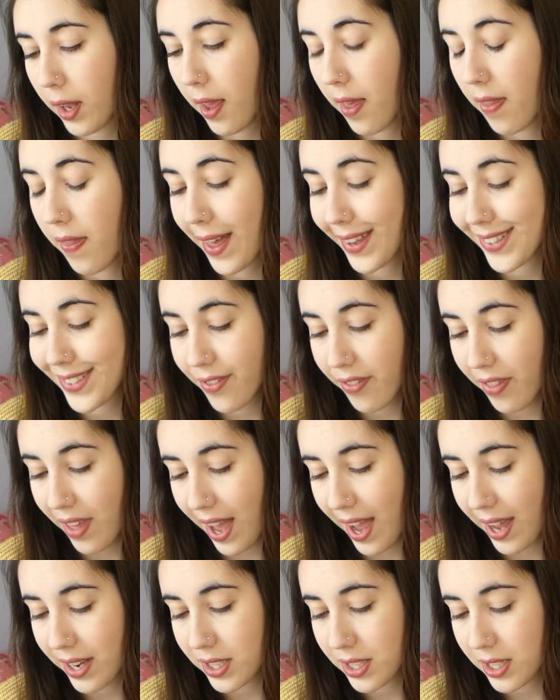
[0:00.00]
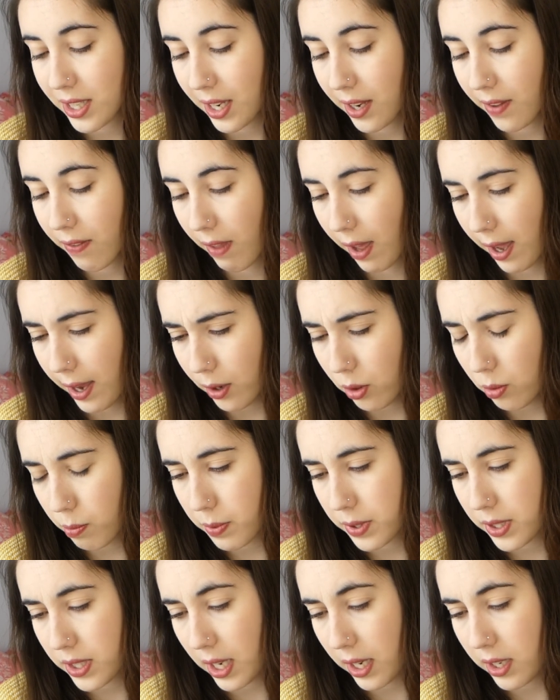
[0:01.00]
And that's that. In the help
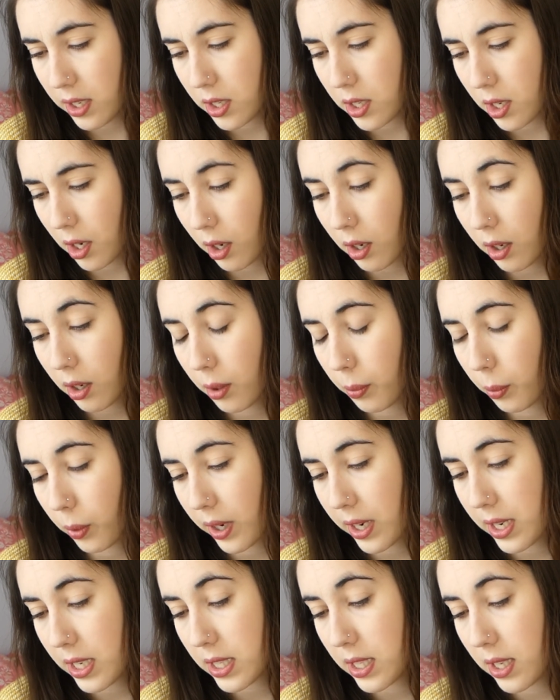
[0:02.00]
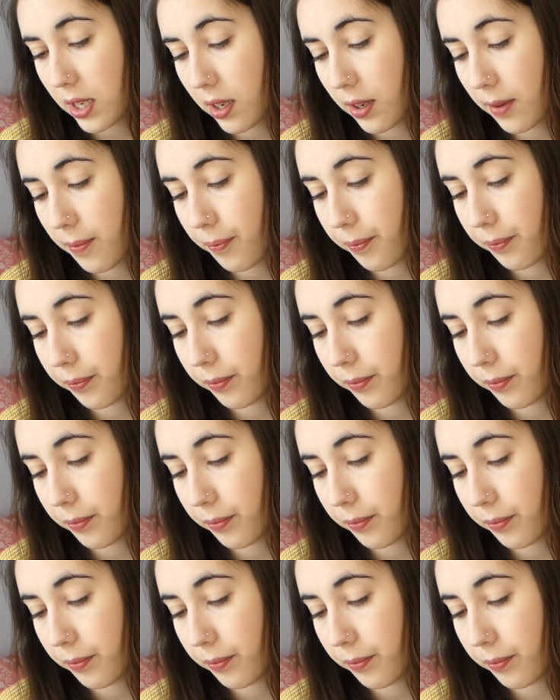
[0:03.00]
centre, what is it?